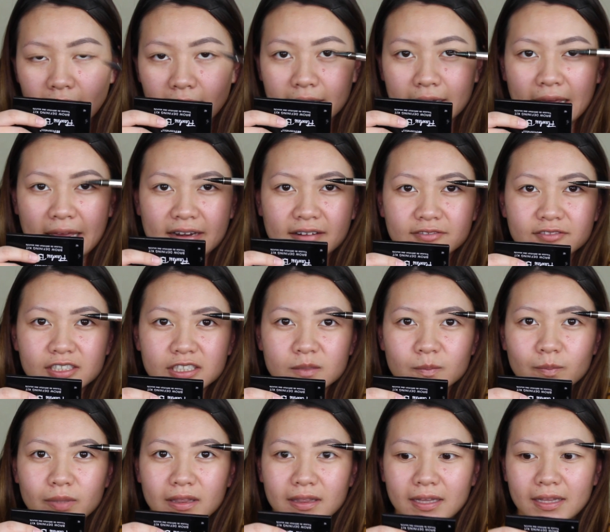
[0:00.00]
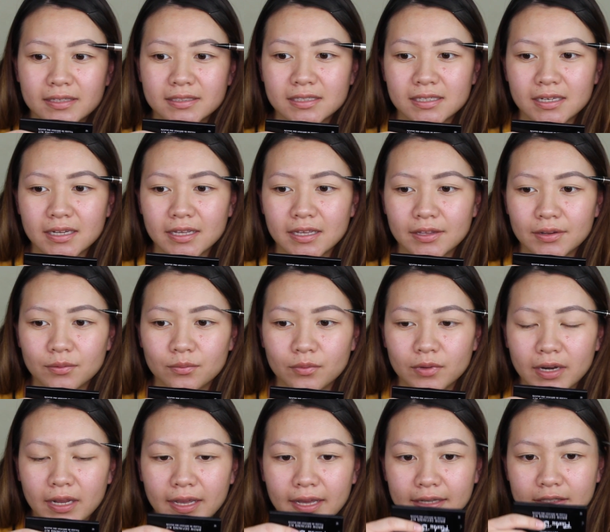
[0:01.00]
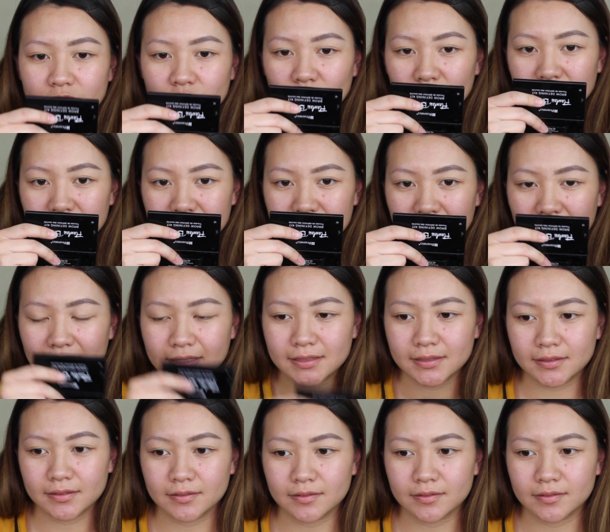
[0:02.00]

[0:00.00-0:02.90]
And kind of just blend it in when I get towards that.